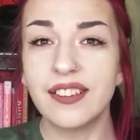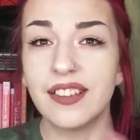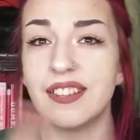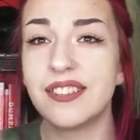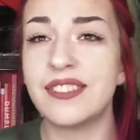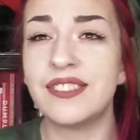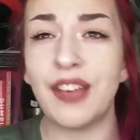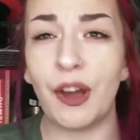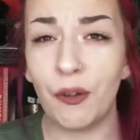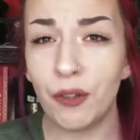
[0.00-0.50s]
to
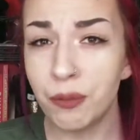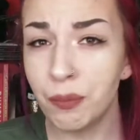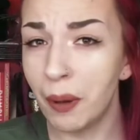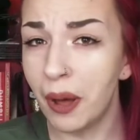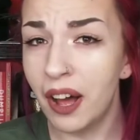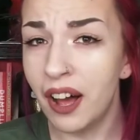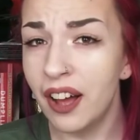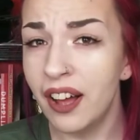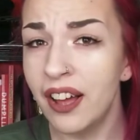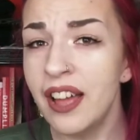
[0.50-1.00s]

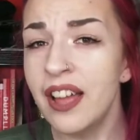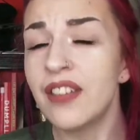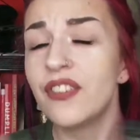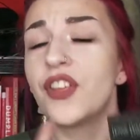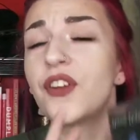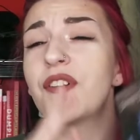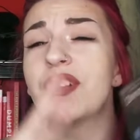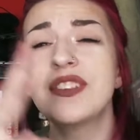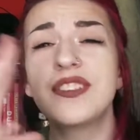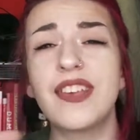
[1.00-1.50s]
Southpaw,
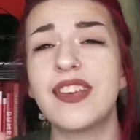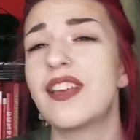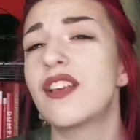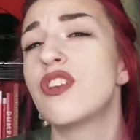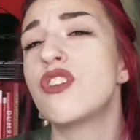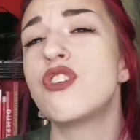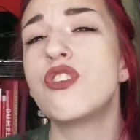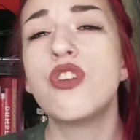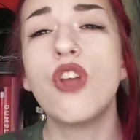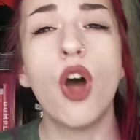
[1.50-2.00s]
there is, like,
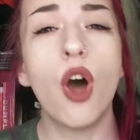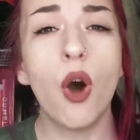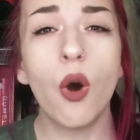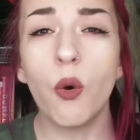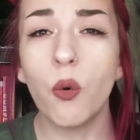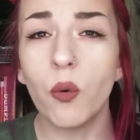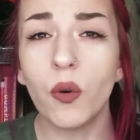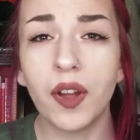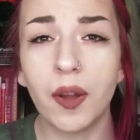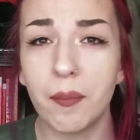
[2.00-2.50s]

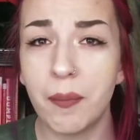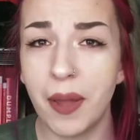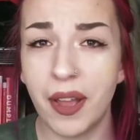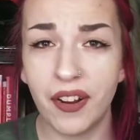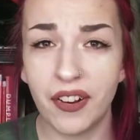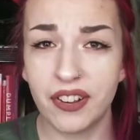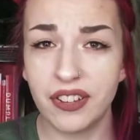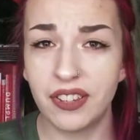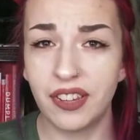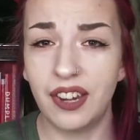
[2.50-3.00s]
no
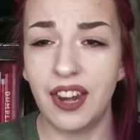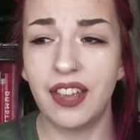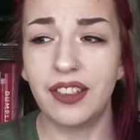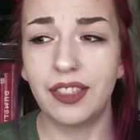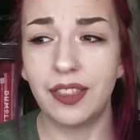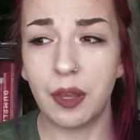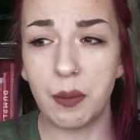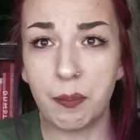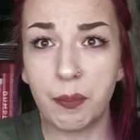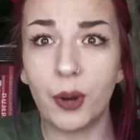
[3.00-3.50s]
comparison
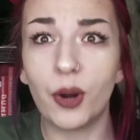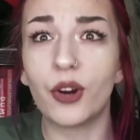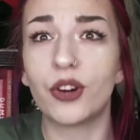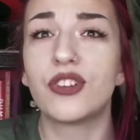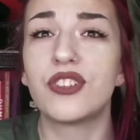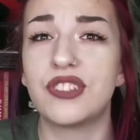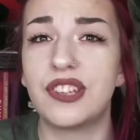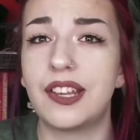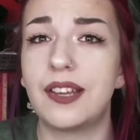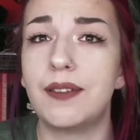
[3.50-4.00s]
in the
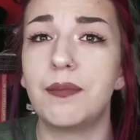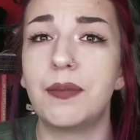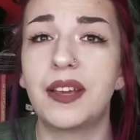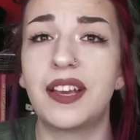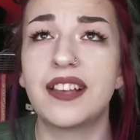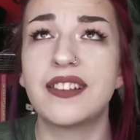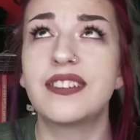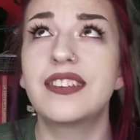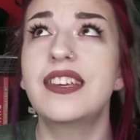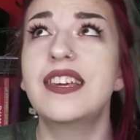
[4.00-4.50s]
person
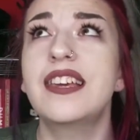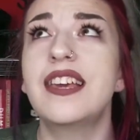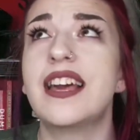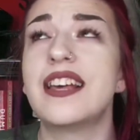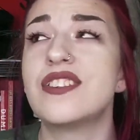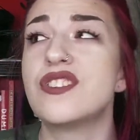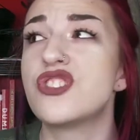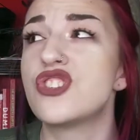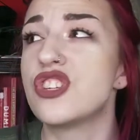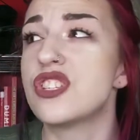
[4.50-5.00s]
because he
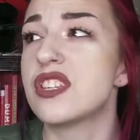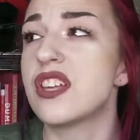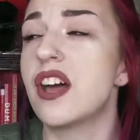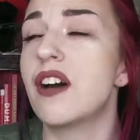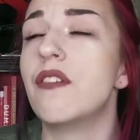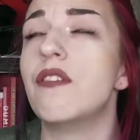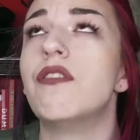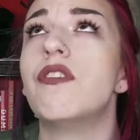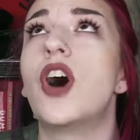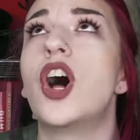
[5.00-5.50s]
has just
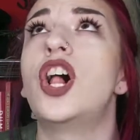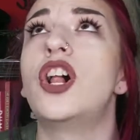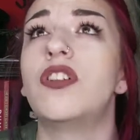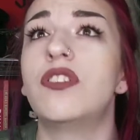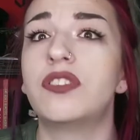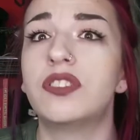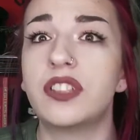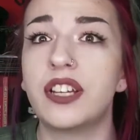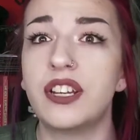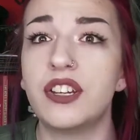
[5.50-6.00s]

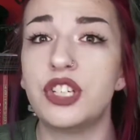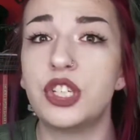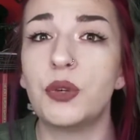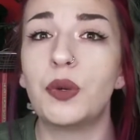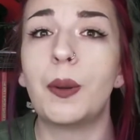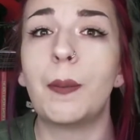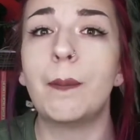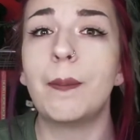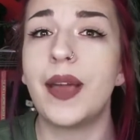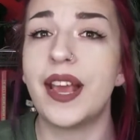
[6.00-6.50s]
evolved
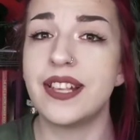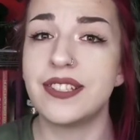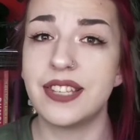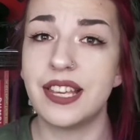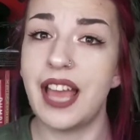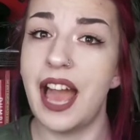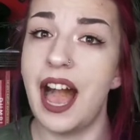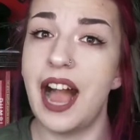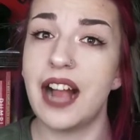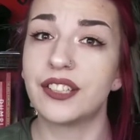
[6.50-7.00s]
into an
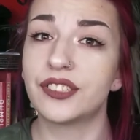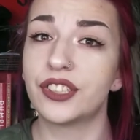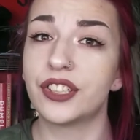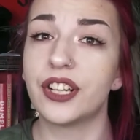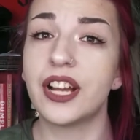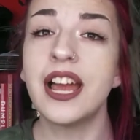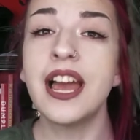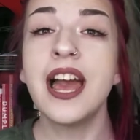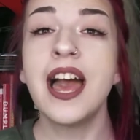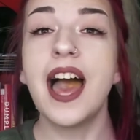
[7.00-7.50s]
amazing
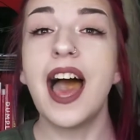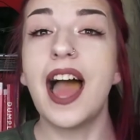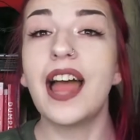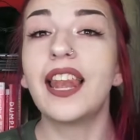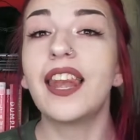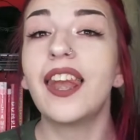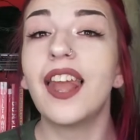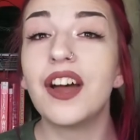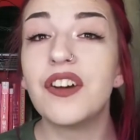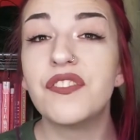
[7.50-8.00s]
actor.
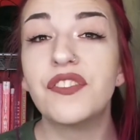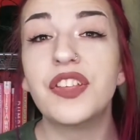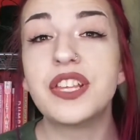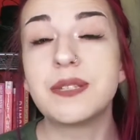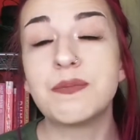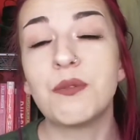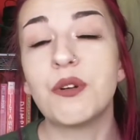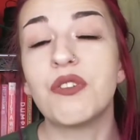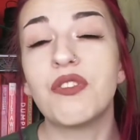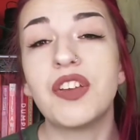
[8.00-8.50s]
I love
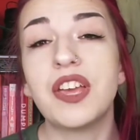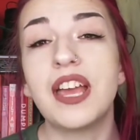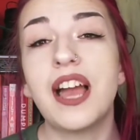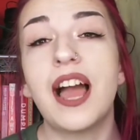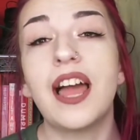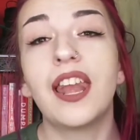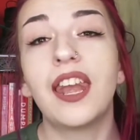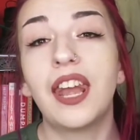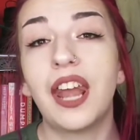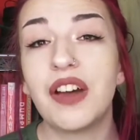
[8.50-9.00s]
this movie.
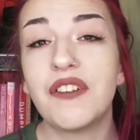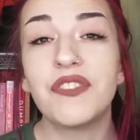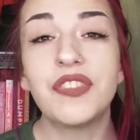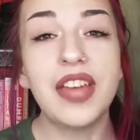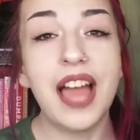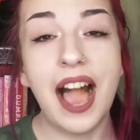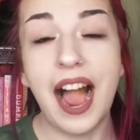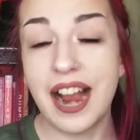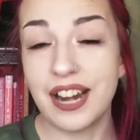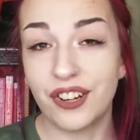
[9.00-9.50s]
I love
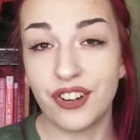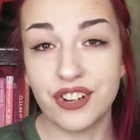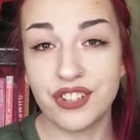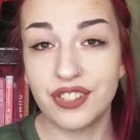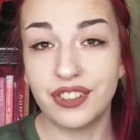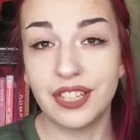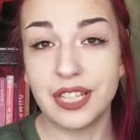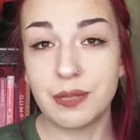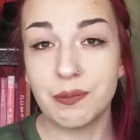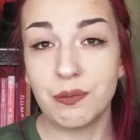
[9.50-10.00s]
the
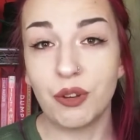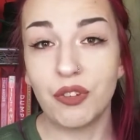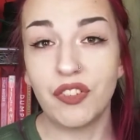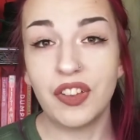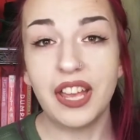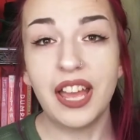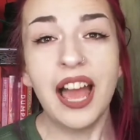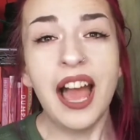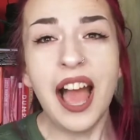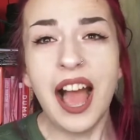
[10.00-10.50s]
actors in this
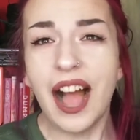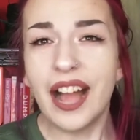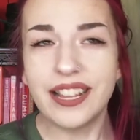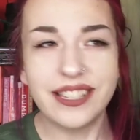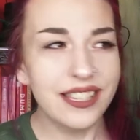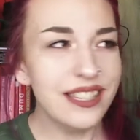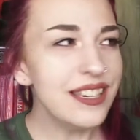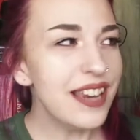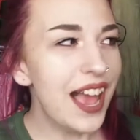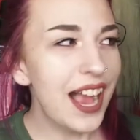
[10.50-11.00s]
movie. I
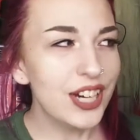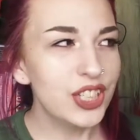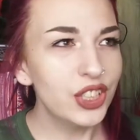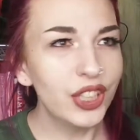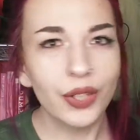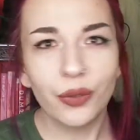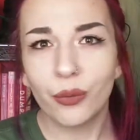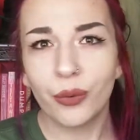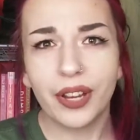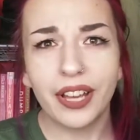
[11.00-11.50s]
didn't
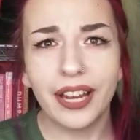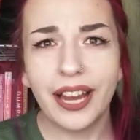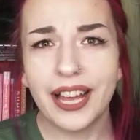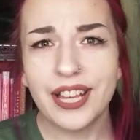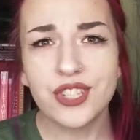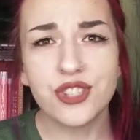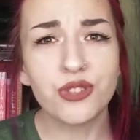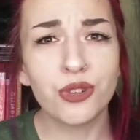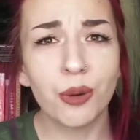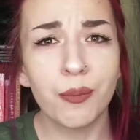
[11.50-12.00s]
actually
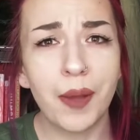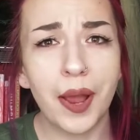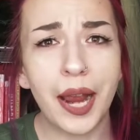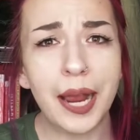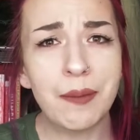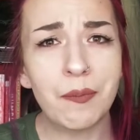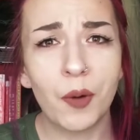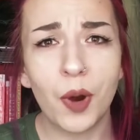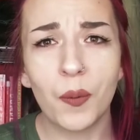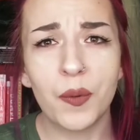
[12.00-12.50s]
realize Drew
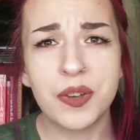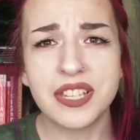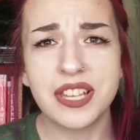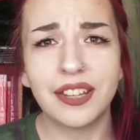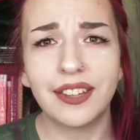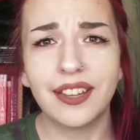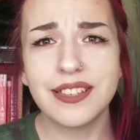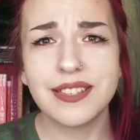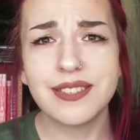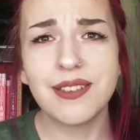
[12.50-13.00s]
Barrymore was
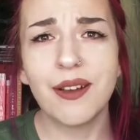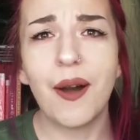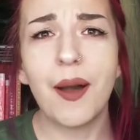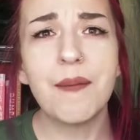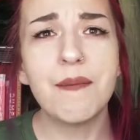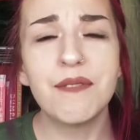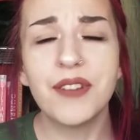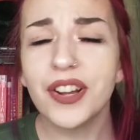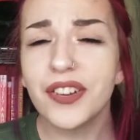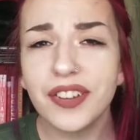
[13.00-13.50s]
in this, so
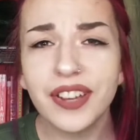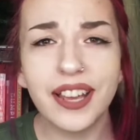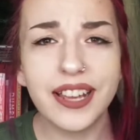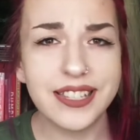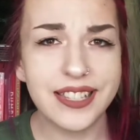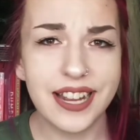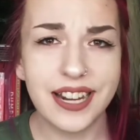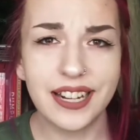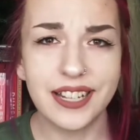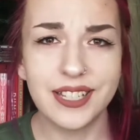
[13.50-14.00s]
I'm very
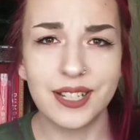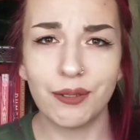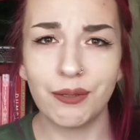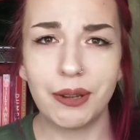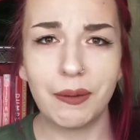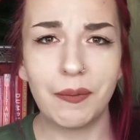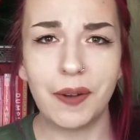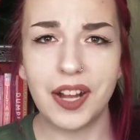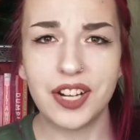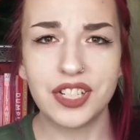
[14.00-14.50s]
excited to
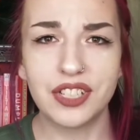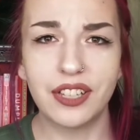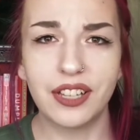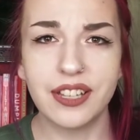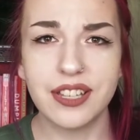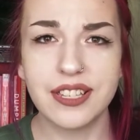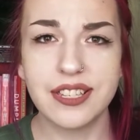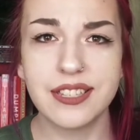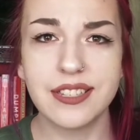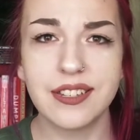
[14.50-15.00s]
rewatch
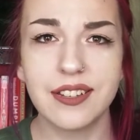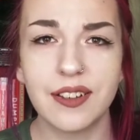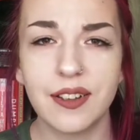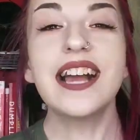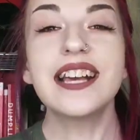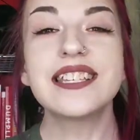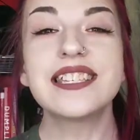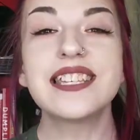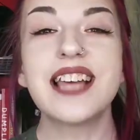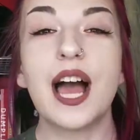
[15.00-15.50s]
this.
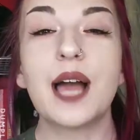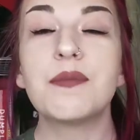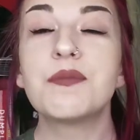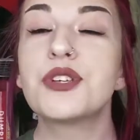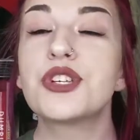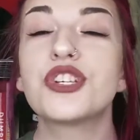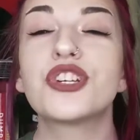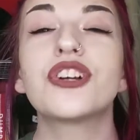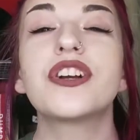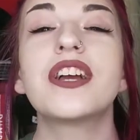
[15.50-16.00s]
Next, I'm
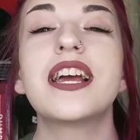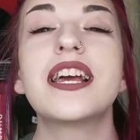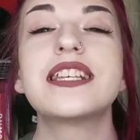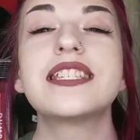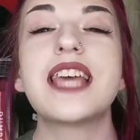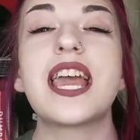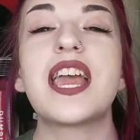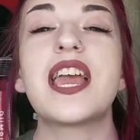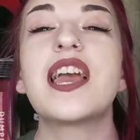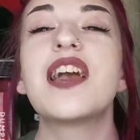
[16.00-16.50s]
sure
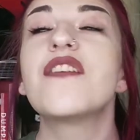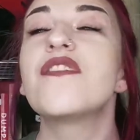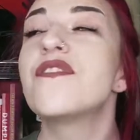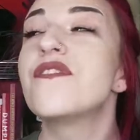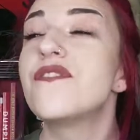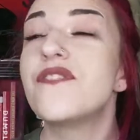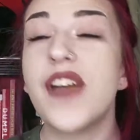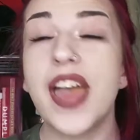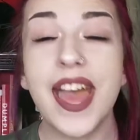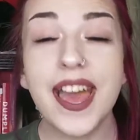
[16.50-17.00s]
is a
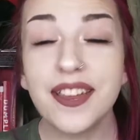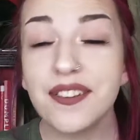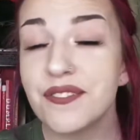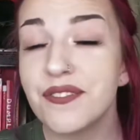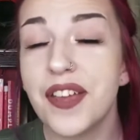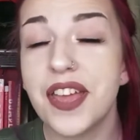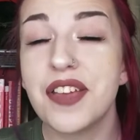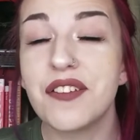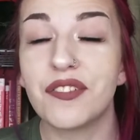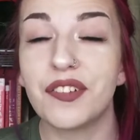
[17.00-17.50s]
fan
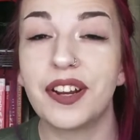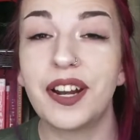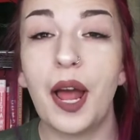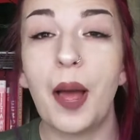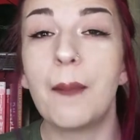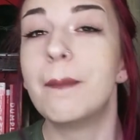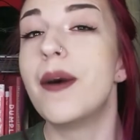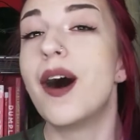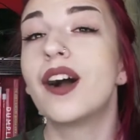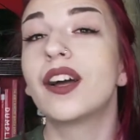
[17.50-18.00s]
favorite
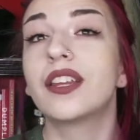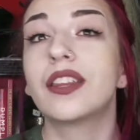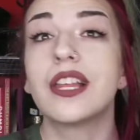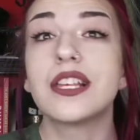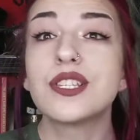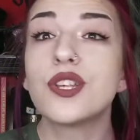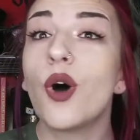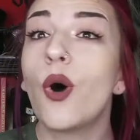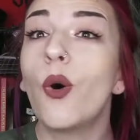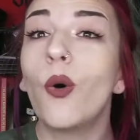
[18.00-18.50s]
among
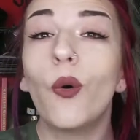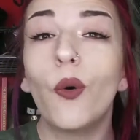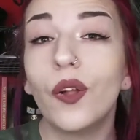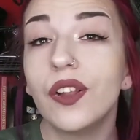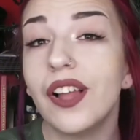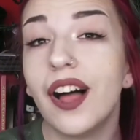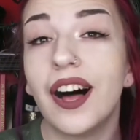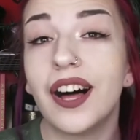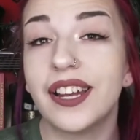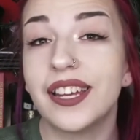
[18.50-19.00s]
this
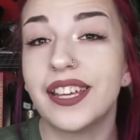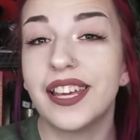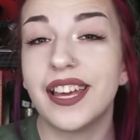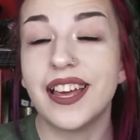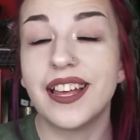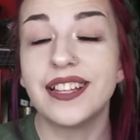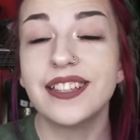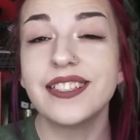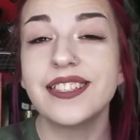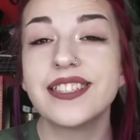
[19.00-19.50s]
whole
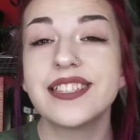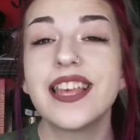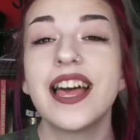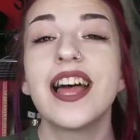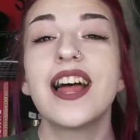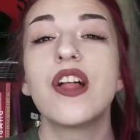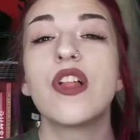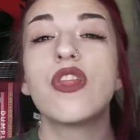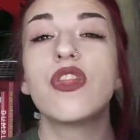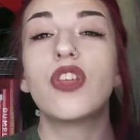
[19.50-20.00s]
audience,
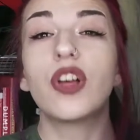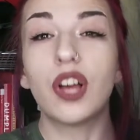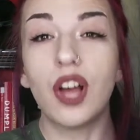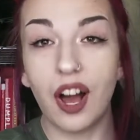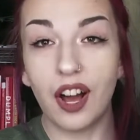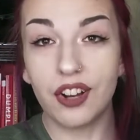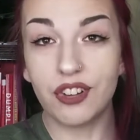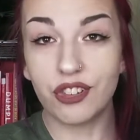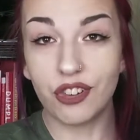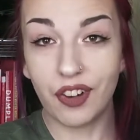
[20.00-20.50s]
The
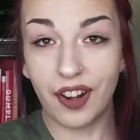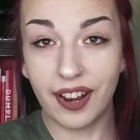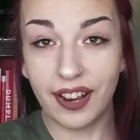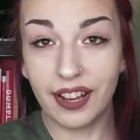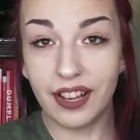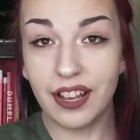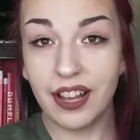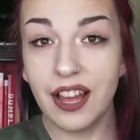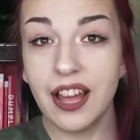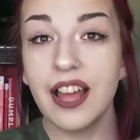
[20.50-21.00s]

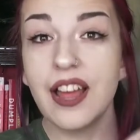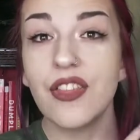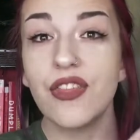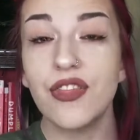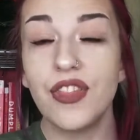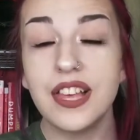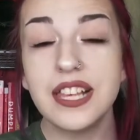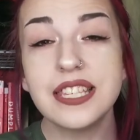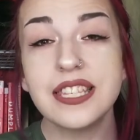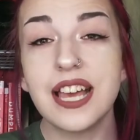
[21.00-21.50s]
Conjuring.
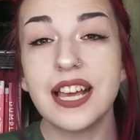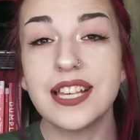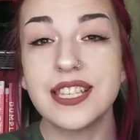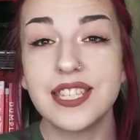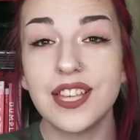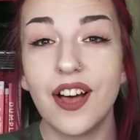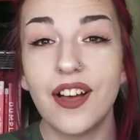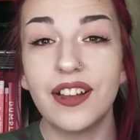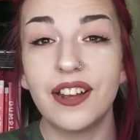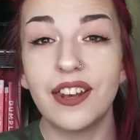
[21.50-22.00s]
This I
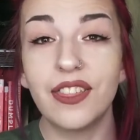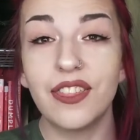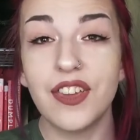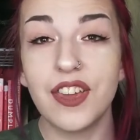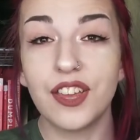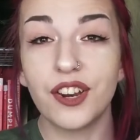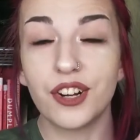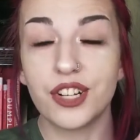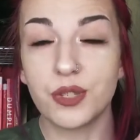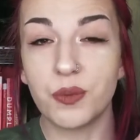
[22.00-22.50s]
saw in
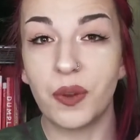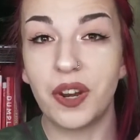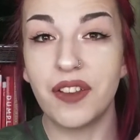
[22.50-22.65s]
theaters